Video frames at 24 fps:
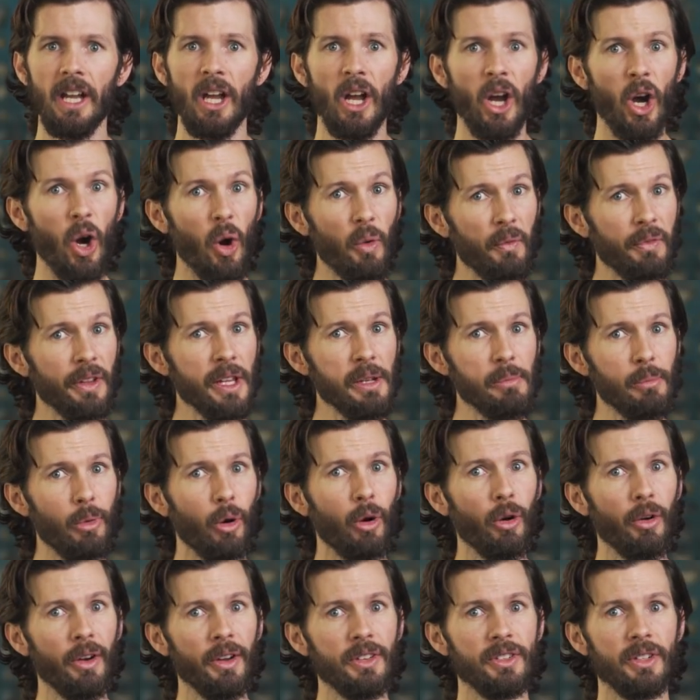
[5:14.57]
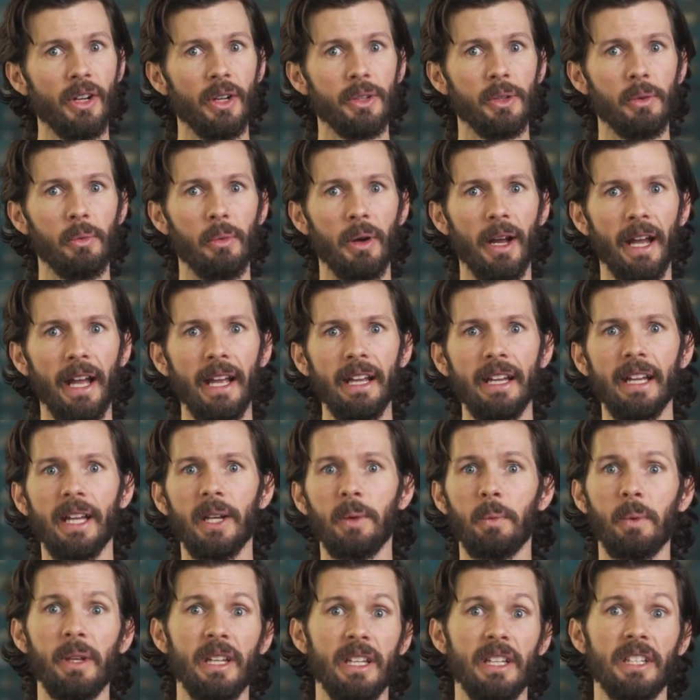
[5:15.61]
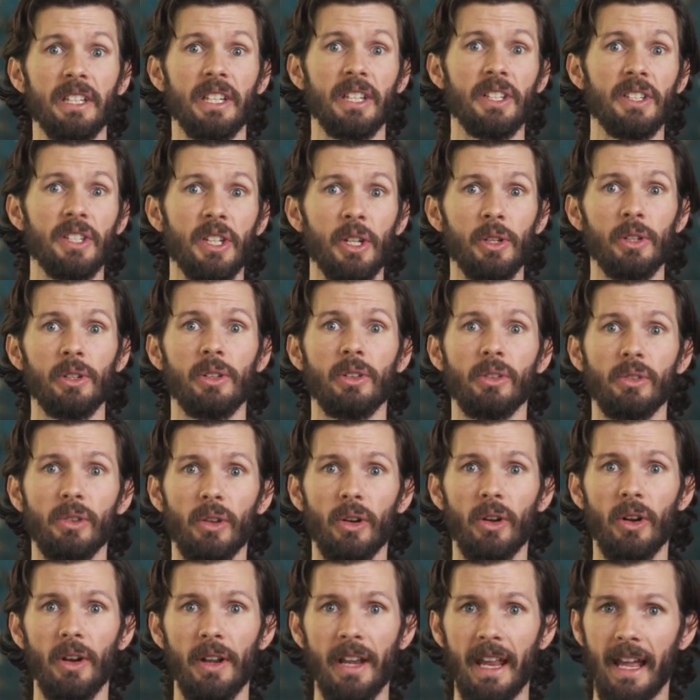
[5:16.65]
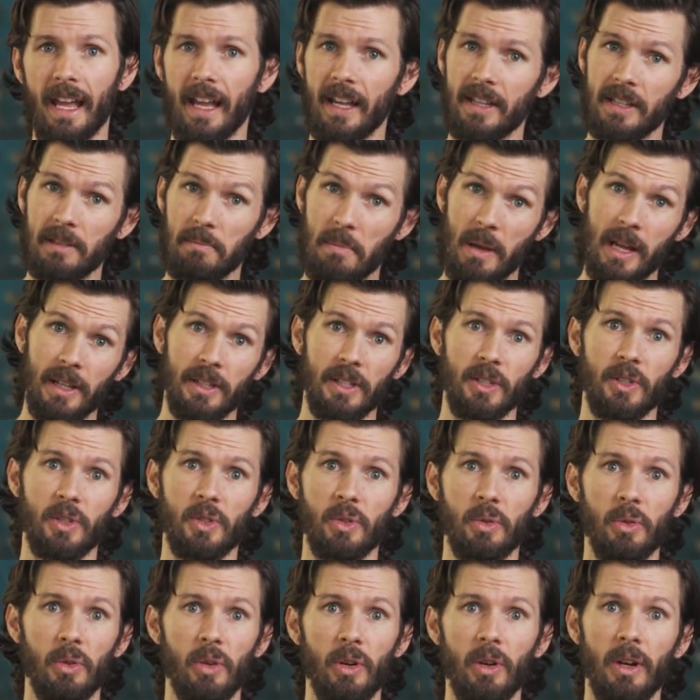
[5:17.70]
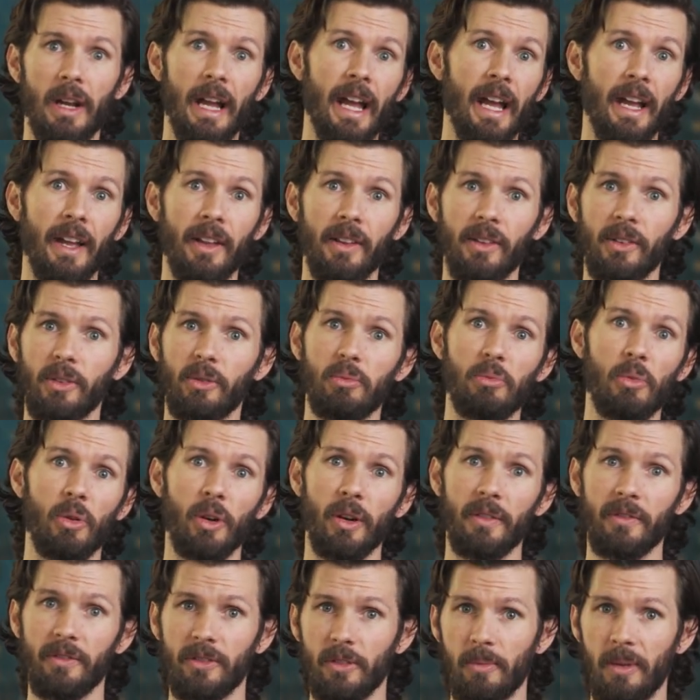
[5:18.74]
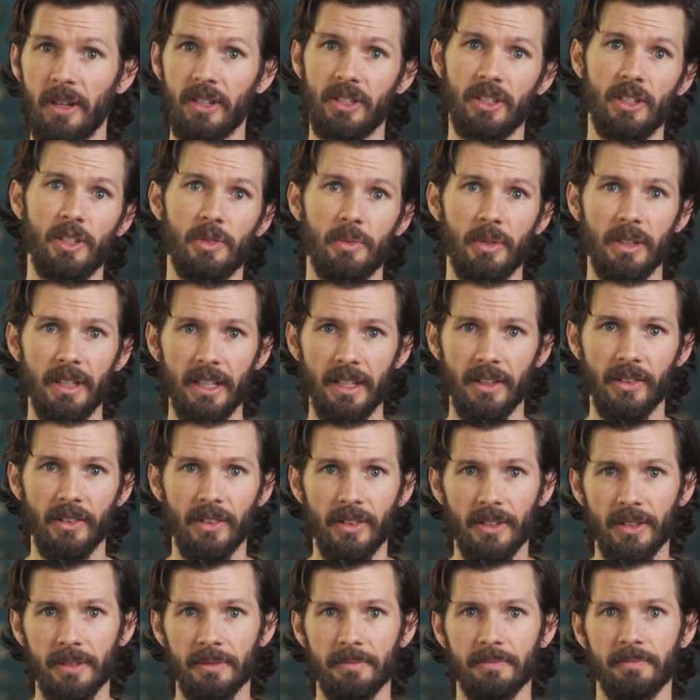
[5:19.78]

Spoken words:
Hopefully more is on the way and we can continue to learn about this tool as more information is released.